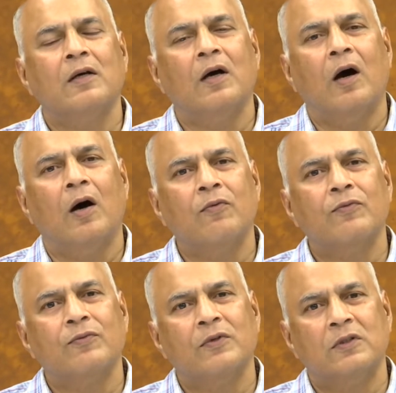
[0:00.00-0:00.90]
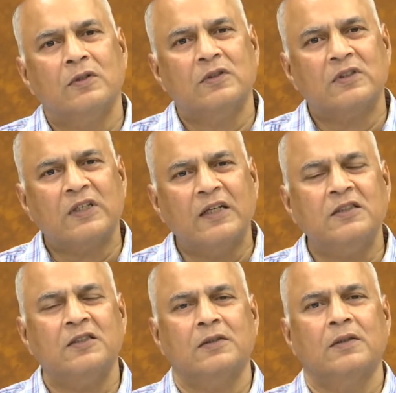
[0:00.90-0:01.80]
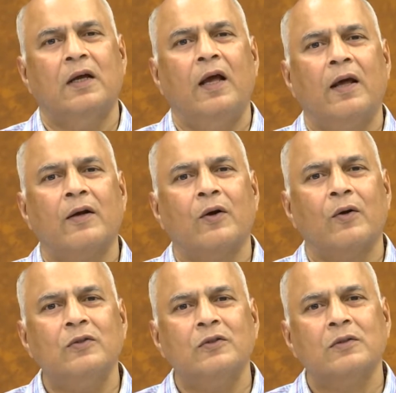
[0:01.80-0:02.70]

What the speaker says: of such electrons?